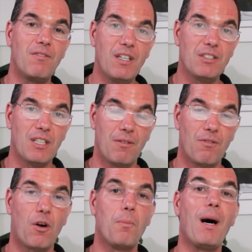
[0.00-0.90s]

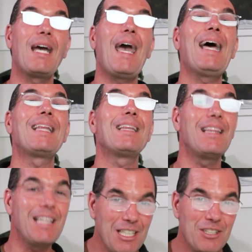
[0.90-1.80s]
visit, for my at
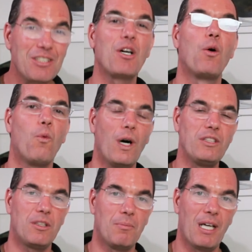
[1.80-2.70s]
least
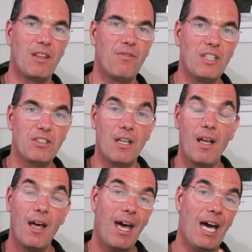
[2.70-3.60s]
once a month
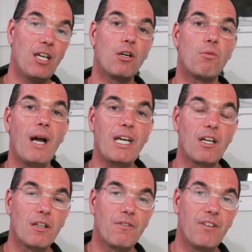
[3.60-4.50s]
visit at your
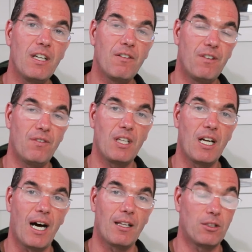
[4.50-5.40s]
regular fee of
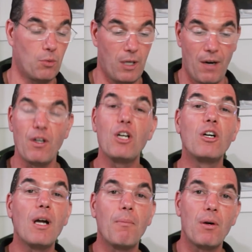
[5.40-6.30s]
$50, whatever
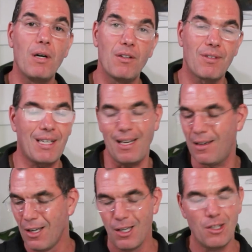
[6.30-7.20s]
your number is.
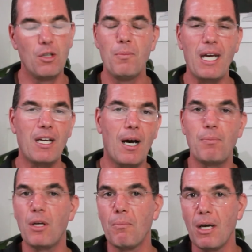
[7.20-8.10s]
Again, you make
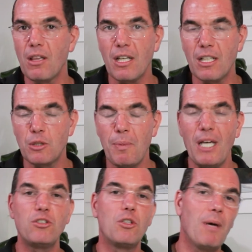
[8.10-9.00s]
up your monthly
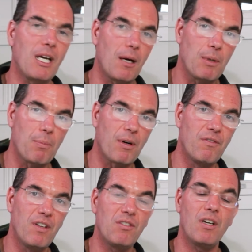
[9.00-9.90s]
expense, you make up your per
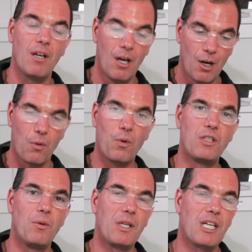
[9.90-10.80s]
visit, we're
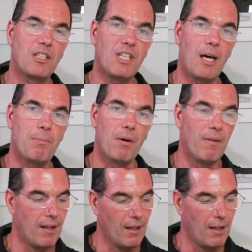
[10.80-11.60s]
doing an example.